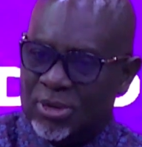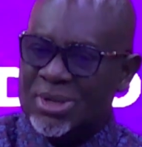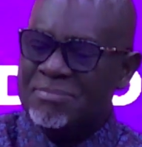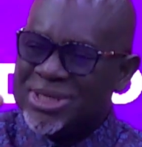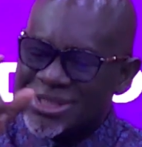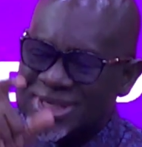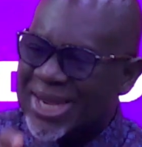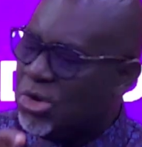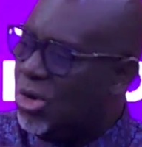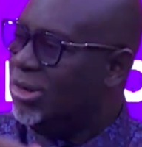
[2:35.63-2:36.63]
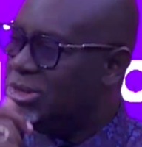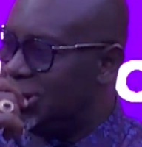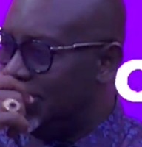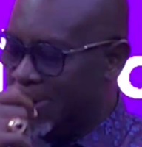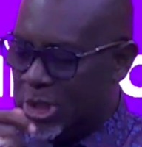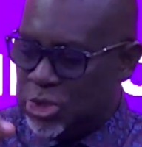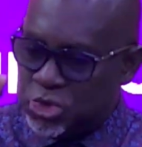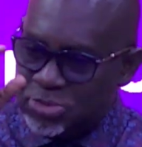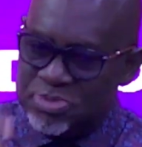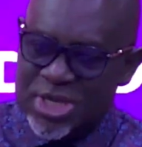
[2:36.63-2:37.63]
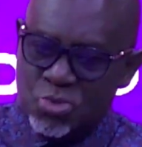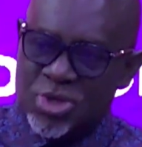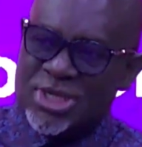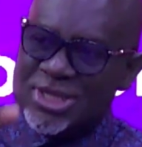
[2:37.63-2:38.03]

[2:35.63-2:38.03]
but psychology should be within the